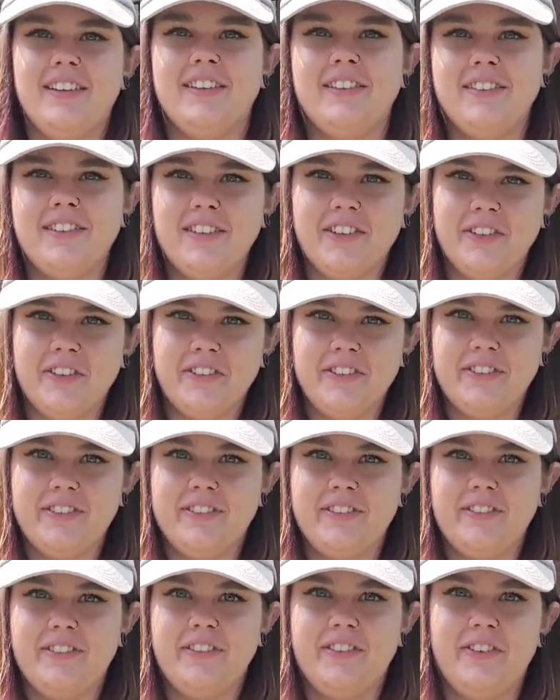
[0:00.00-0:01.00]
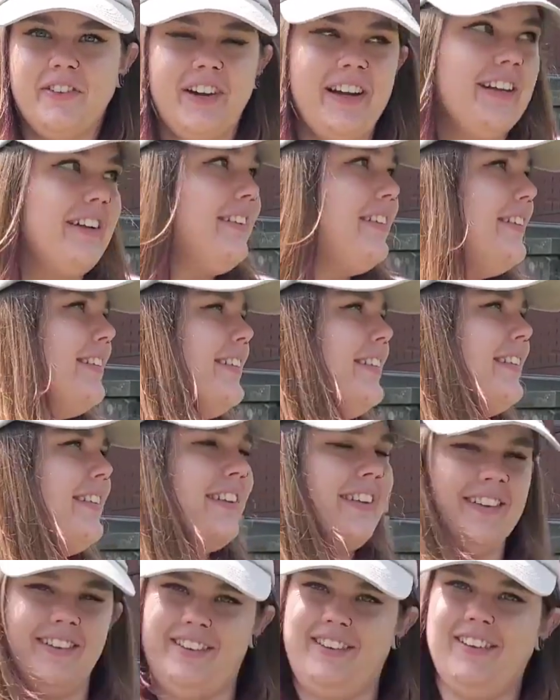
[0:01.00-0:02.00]
is great.
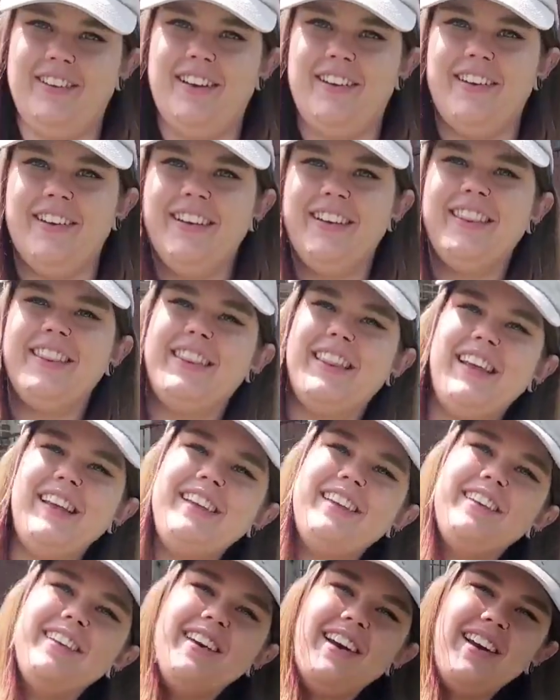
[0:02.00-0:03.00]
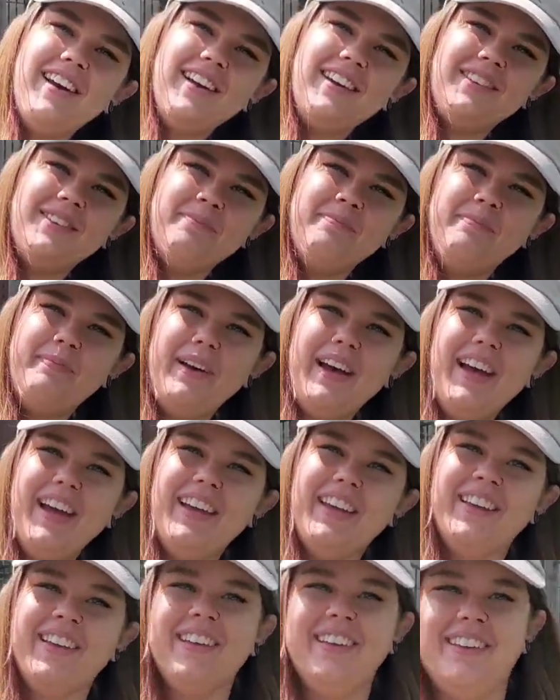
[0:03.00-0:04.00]
Thank you guys, and bye.